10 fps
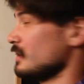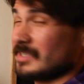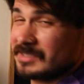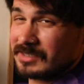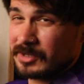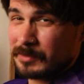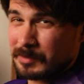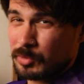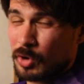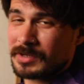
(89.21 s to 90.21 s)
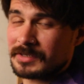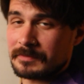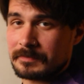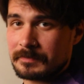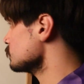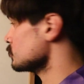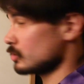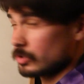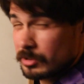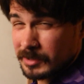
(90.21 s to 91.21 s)
It's a little bit broken, it's
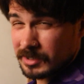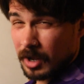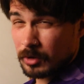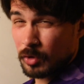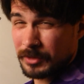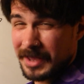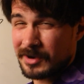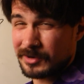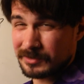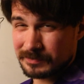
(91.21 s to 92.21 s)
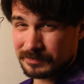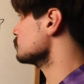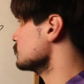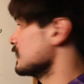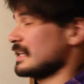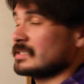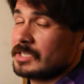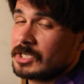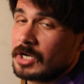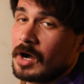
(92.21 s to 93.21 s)
a little bit not all there. And that's
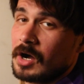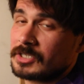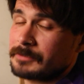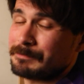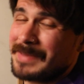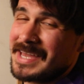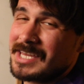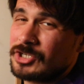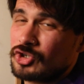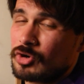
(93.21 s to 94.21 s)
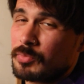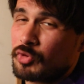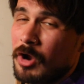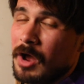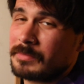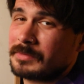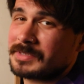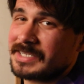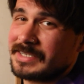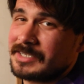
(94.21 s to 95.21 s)
going to cause major
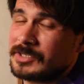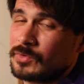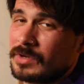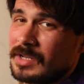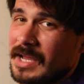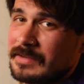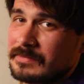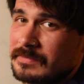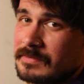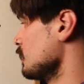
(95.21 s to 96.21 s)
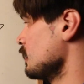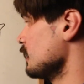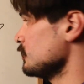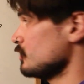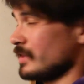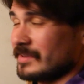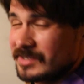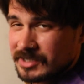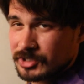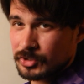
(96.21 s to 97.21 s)
problems in your life. And you know that
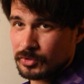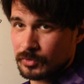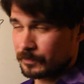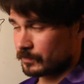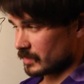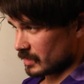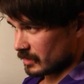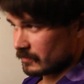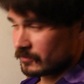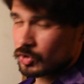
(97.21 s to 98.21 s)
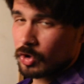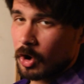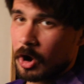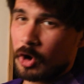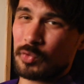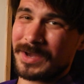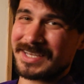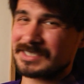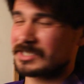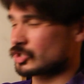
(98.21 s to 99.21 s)
this is true. If you're
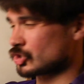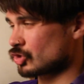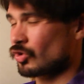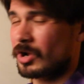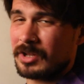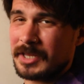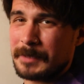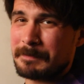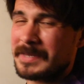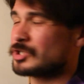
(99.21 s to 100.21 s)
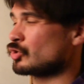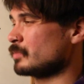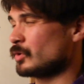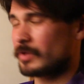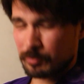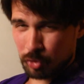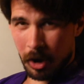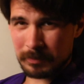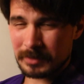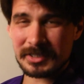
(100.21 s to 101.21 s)
always struggling miserably with
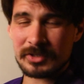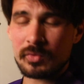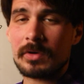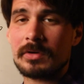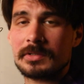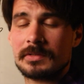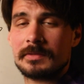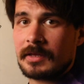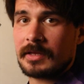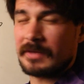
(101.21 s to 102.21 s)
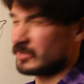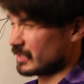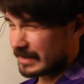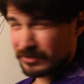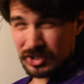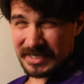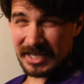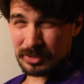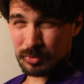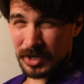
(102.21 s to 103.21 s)
problems in the world, if you can never just
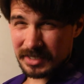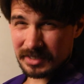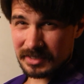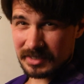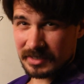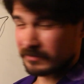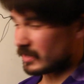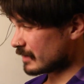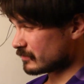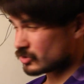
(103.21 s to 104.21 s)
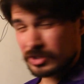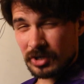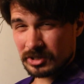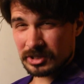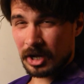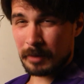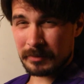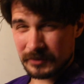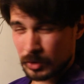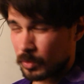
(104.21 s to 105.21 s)
catch a break, if life is just on top
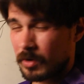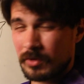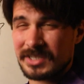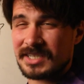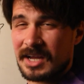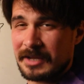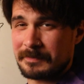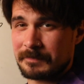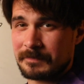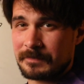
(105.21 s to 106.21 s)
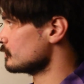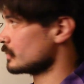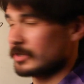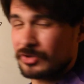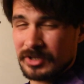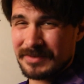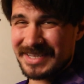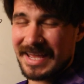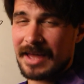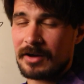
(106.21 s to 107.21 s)
of you all the time, and you're living
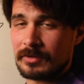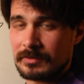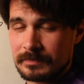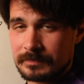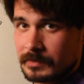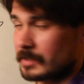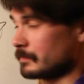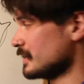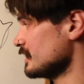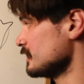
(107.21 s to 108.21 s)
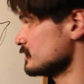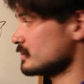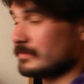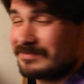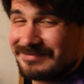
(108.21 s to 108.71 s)
in hell, it means